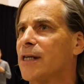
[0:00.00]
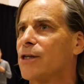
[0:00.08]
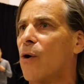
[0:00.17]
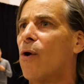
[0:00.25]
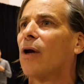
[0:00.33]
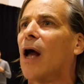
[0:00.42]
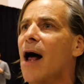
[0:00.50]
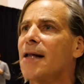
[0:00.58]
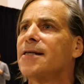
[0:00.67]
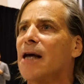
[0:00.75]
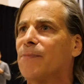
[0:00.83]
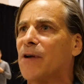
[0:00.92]
This whole
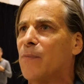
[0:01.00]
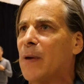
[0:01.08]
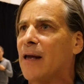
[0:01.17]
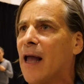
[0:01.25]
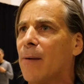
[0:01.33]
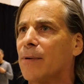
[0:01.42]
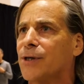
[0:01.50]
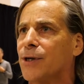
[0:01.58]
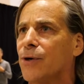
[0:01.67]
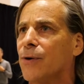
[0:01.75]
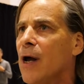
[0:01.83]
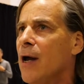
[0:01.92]
concept of being able
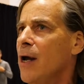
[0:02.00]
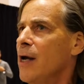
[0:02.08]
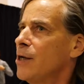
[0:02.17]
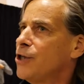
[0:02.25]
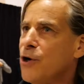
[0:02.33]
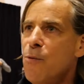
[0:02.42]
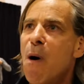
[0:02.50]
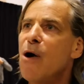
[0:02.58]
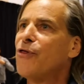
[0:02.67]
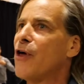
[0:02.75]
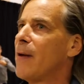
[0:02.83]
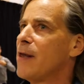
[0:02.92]
to do
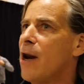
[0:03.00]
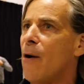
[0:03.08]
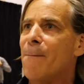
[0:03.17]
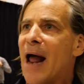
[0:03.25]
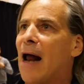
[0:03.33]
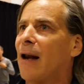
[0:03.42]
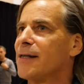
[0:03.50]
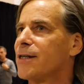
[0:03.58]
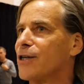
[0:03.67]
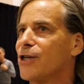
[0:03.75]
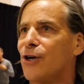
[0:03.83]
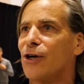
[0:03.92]
both the, balance
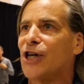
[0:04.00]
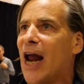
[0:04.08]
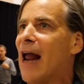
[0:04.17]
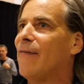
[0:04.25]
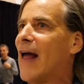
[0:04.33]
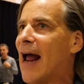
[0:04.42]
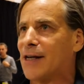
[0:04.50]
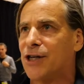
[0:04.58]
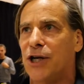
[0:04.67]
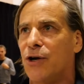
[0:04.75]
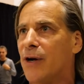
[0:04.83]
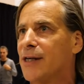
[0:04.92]
the search and the
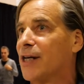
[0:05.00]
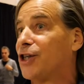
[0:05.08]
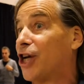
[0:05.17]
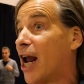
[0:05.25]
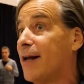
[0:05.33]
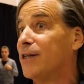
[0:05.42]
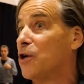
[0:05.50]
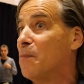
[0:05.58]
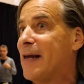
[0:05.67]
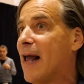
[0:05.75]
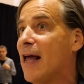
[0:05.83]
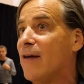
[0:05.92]
execute is a change in
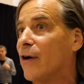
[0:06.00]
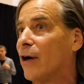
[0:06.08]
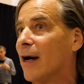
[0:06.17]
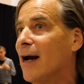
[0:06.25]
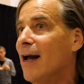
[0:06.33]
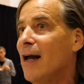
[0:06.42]
behavior.